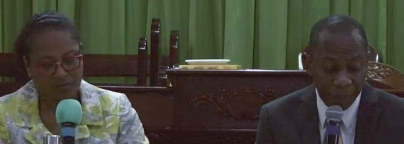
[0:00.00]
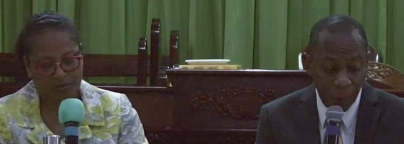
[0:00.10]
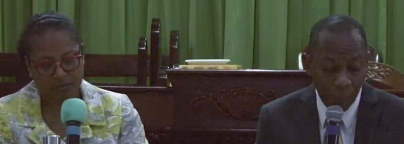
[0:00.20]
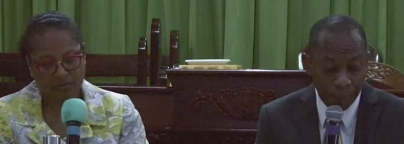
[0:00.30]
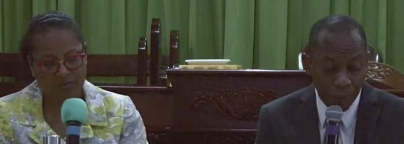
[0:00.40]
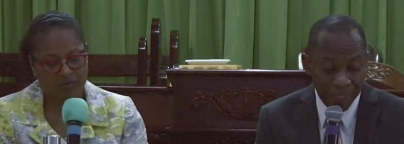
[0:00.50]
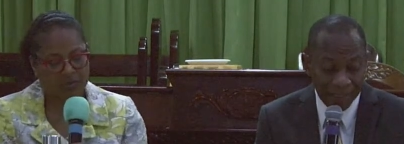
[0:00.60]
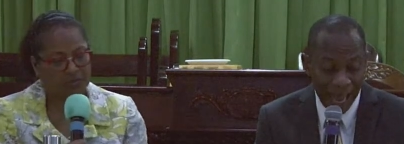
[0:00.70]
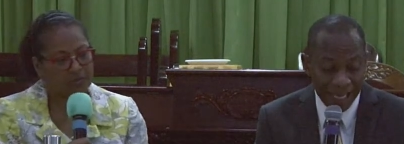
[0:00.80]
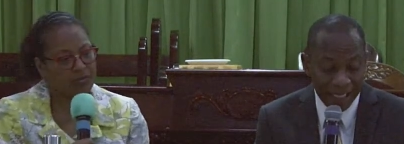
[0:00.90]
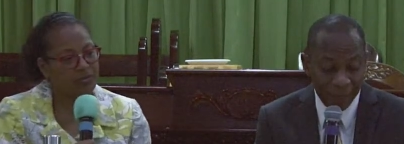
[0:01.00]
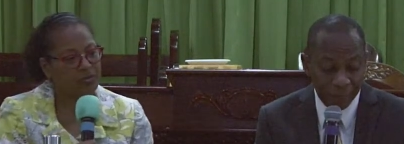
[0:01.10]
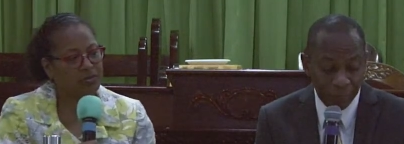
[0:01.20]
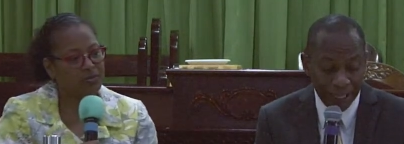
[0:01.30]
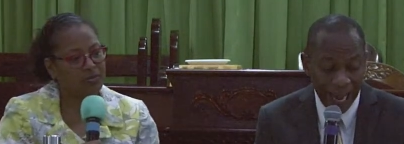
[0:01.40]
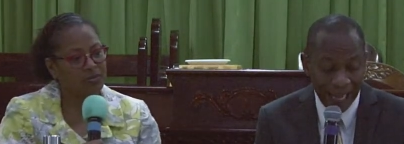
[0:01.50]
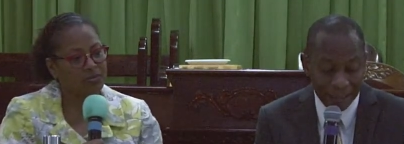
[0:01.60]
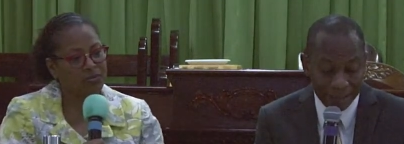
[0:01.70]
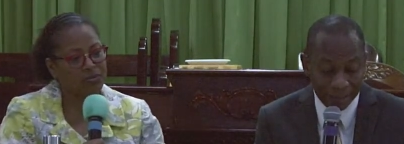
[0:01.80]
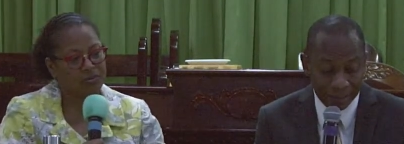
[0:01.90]
Speaker 1: thou bring thy gift to the
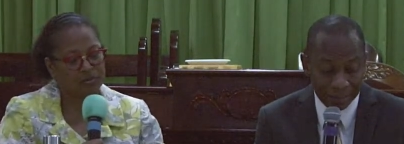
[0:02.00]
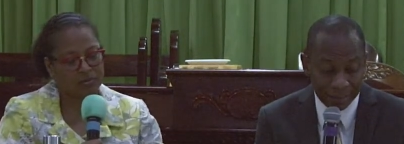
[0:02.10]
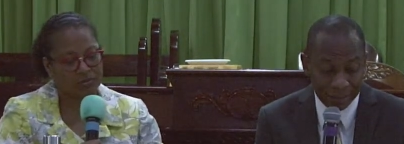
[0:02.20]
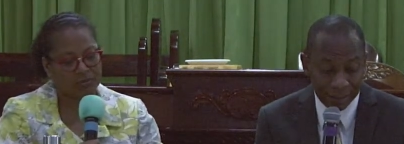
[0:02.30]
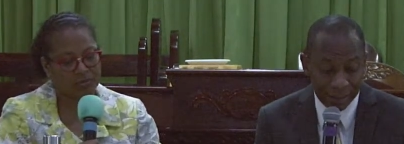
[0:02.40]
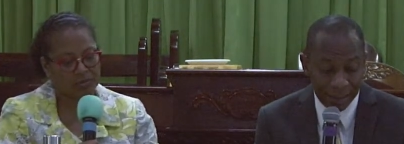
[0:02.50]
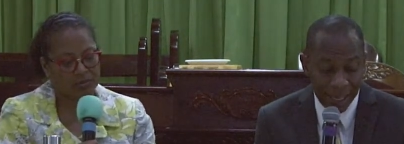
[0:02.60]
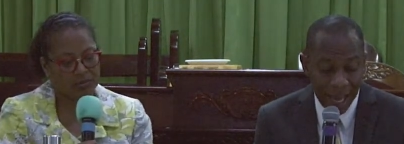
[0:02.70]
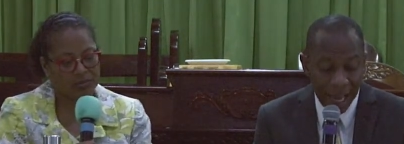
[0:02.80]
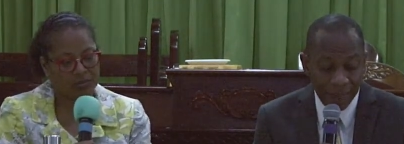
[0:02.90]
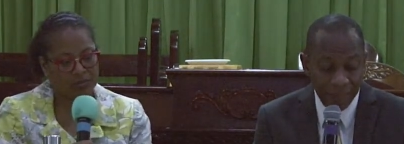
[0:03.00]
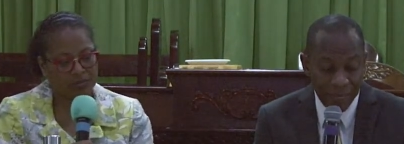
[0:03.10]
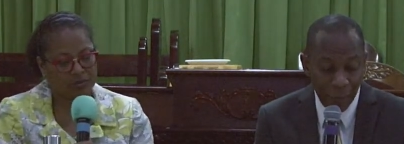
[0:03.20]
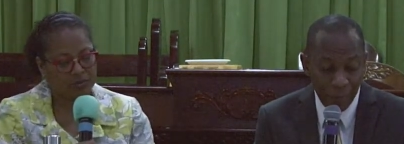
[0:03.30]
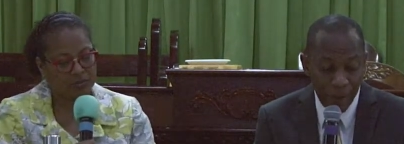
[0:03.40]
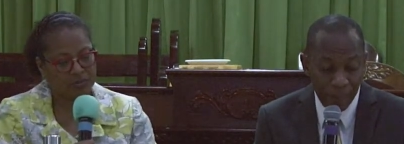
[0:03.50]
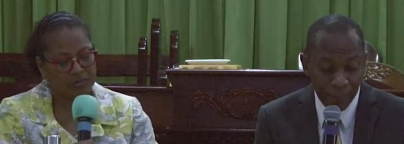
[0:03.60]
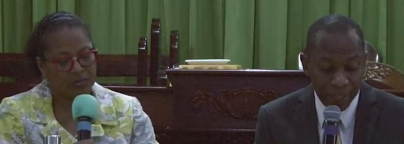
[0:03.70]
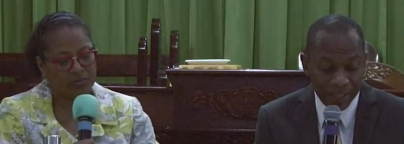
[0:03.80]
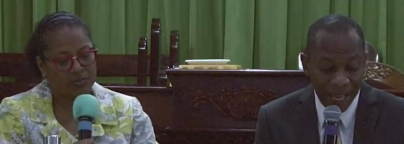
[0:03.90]
altar, and there
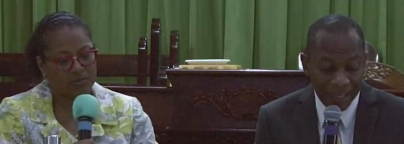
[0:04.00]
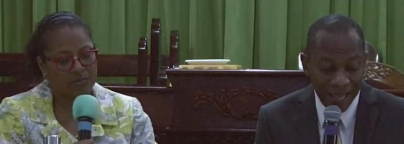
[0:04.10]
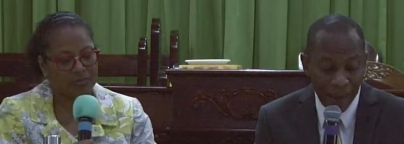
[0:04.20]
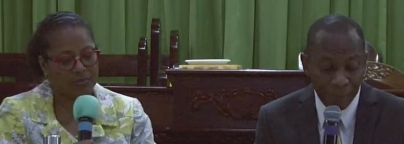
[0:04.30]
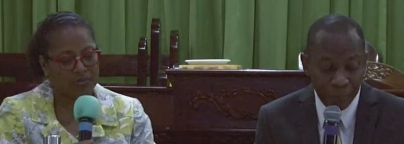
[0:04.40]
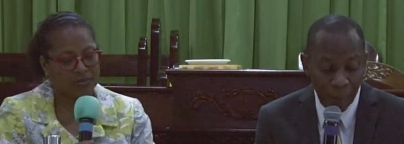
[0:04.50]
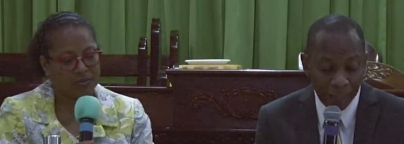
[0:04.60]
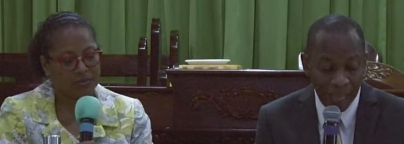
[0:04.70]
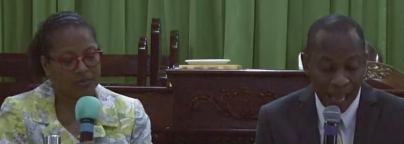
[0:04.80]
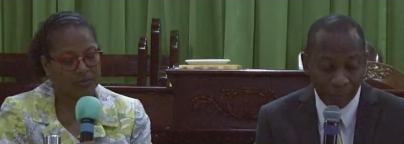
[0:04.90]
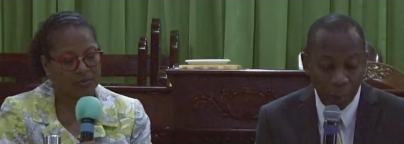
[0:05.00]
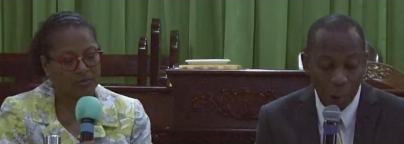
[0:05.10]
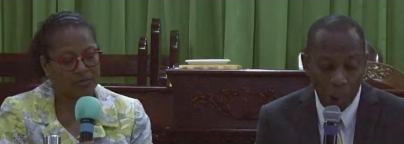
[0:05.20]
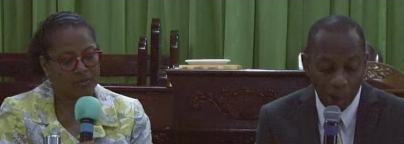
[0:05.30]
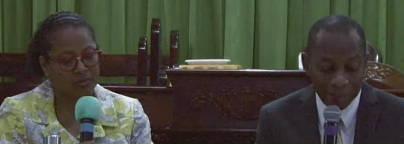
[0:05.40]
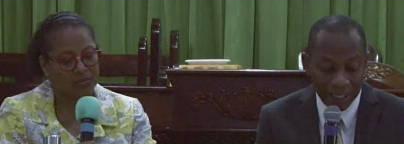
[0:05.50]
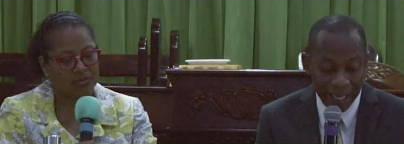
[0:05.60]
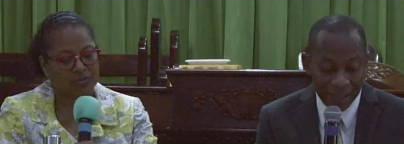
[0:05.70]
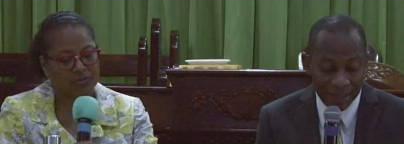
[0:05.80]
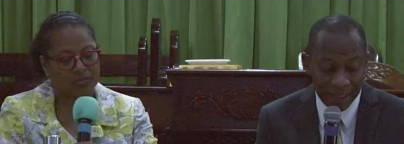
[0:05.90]
rememberest that thy brother hath ought
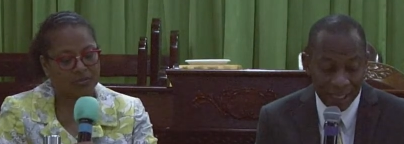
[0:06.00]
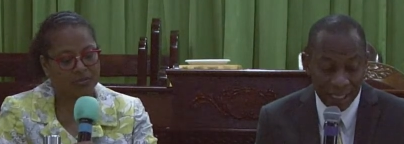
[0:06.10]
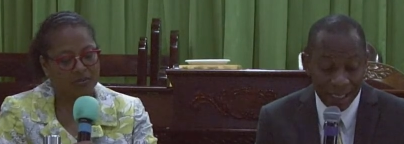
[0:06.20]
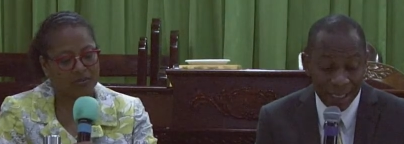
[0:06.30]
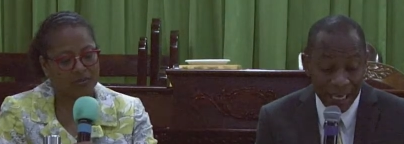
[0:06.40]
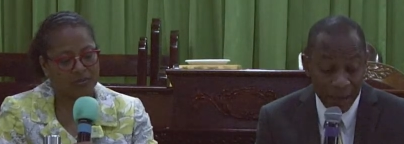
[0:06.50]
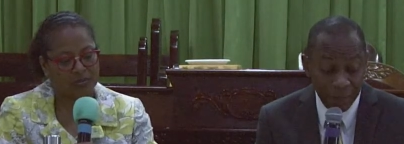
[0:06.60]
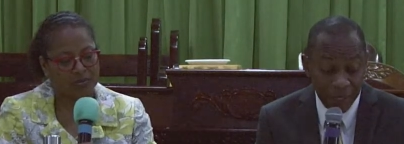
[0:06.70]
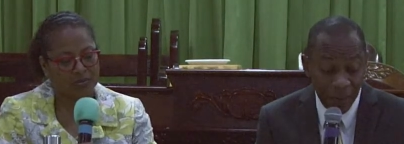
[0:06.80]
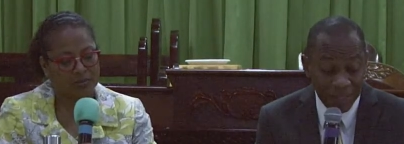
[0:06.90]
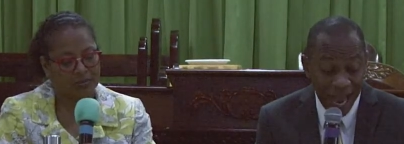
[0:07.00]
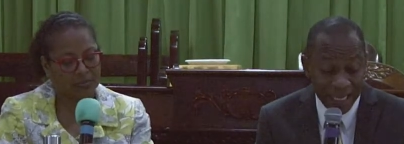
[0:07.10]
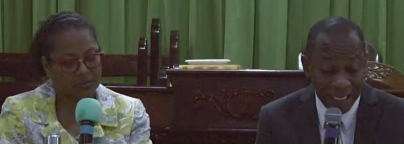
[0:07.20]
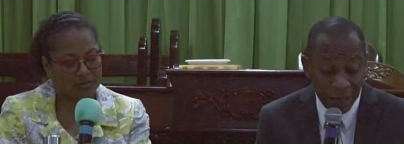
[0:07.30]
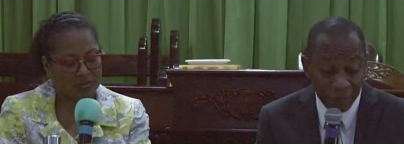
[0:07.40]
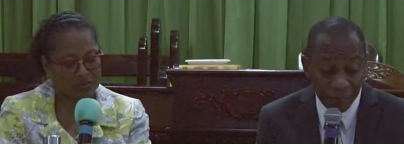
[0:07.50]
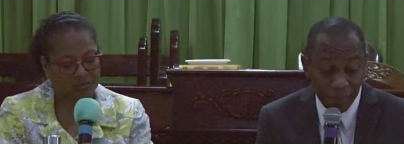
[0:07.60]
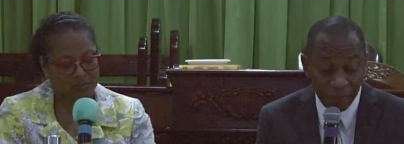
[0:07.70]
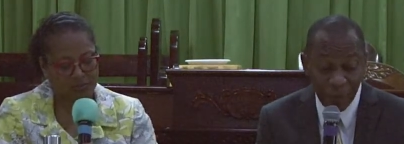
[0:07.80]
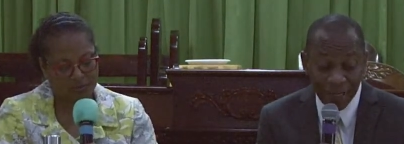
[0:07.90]
against thee, leave there thy gift
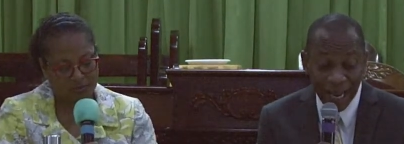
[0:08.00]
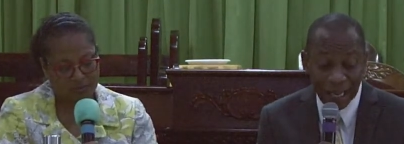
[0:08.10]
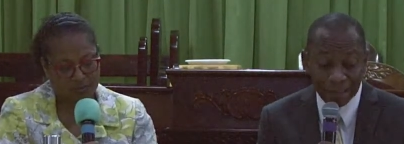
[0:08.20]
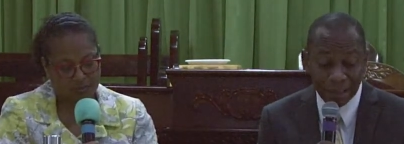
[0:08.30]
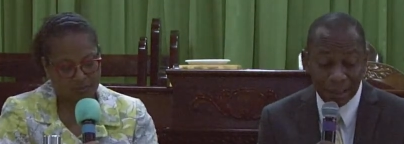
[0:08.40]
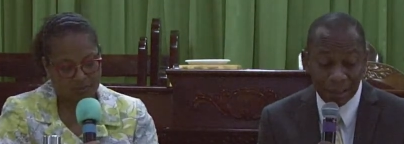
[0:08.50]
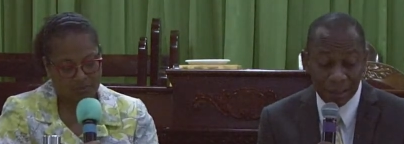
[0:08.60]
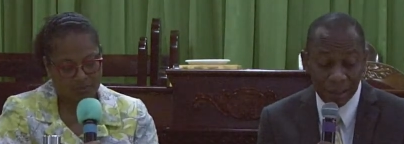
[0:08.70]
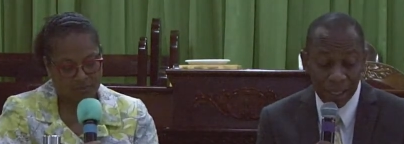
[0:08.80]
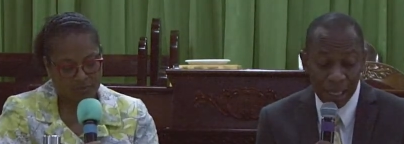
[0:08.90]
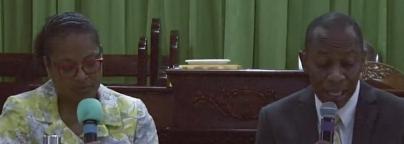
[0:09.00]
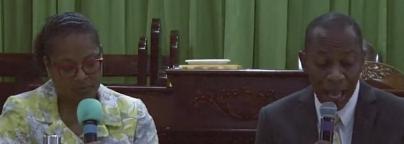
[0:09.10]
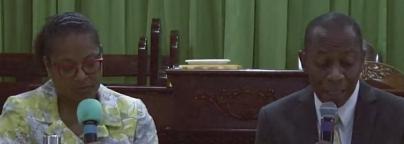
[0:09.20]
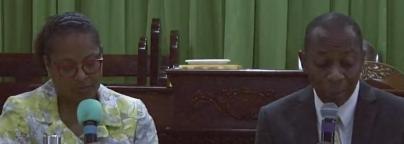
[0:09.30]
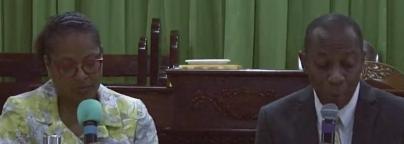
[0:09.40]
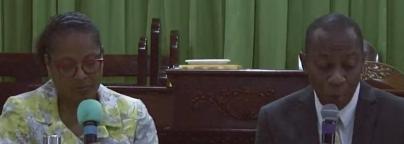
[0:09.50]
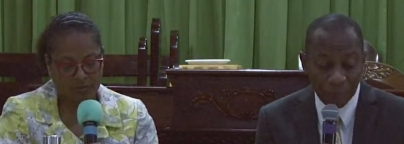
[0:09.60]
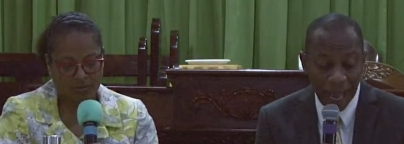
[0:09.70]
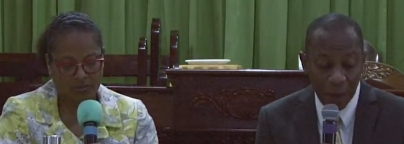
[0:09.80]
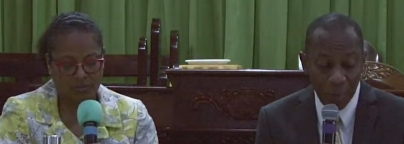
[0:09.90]
before the altar, and go
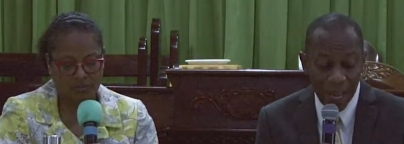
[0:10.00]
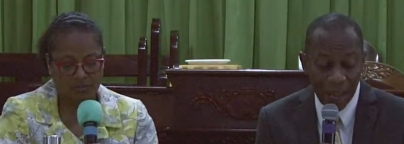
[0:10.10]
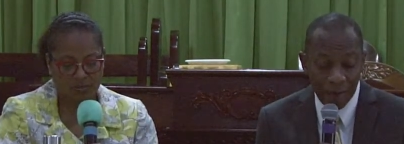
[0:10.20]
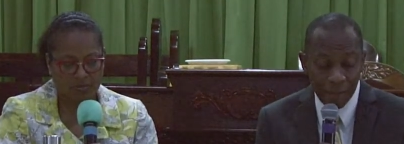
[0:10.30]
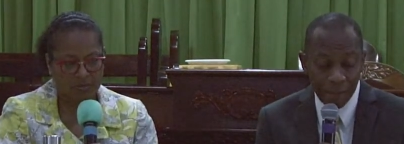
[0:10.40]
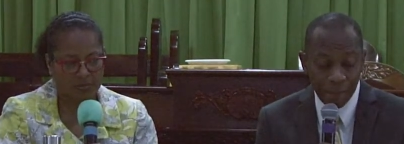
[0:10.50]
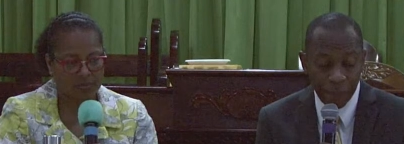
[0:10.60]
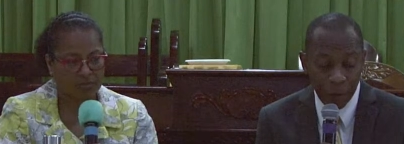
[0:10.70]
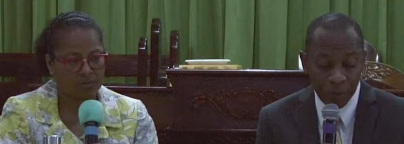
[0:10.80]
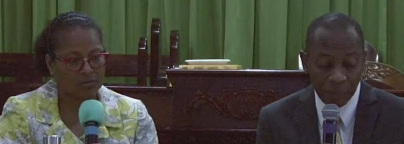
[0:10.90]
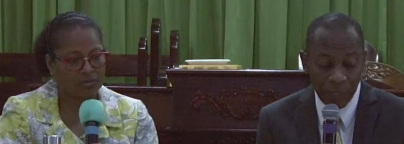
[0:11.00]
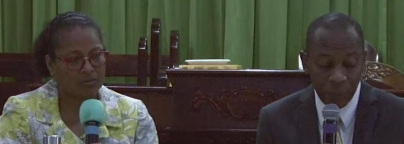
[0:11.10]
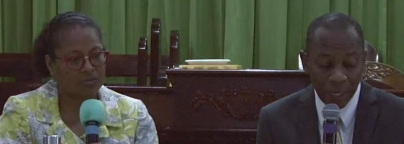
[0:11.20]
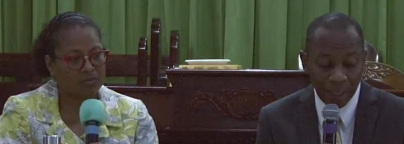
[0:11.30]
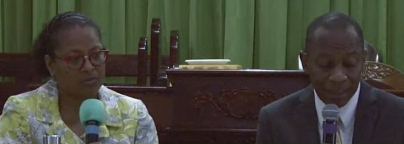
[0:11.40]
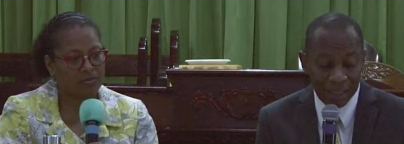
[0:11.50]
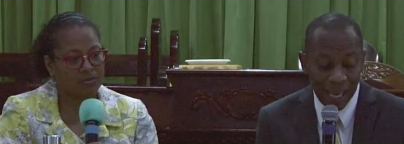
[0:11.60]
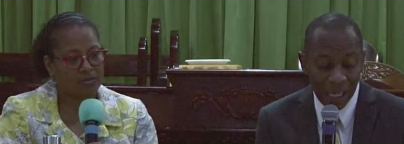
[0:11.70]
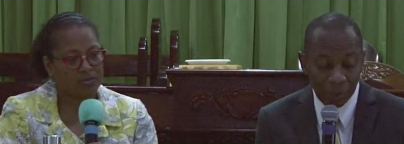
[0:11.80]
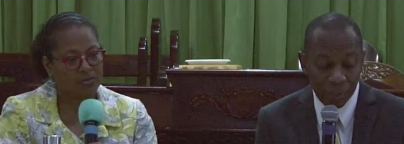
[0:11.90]
thy way. First be
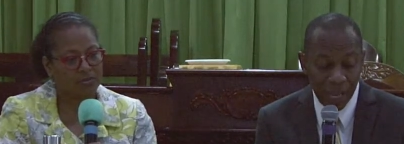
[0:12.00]
reconciled to